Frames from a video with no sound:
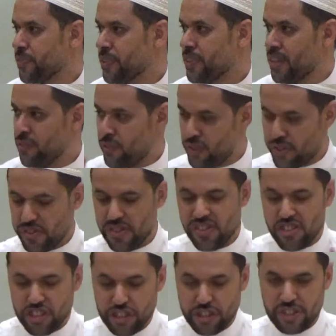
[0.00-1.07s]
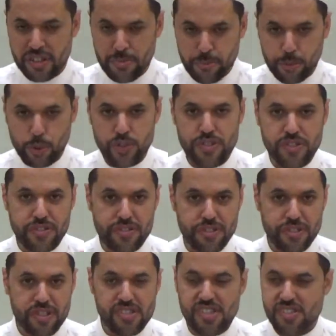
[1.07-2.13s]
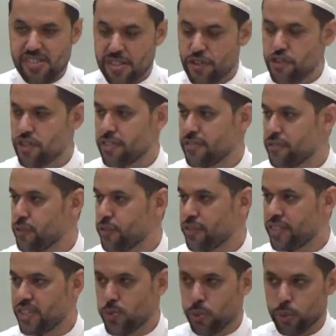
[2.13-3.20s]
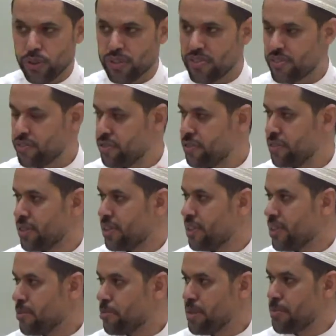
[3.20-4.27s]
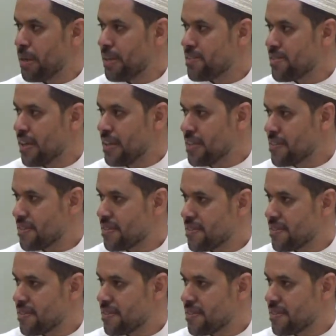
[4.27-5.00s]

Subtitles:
Diversity is good and important. It's essential for this world to be maintained.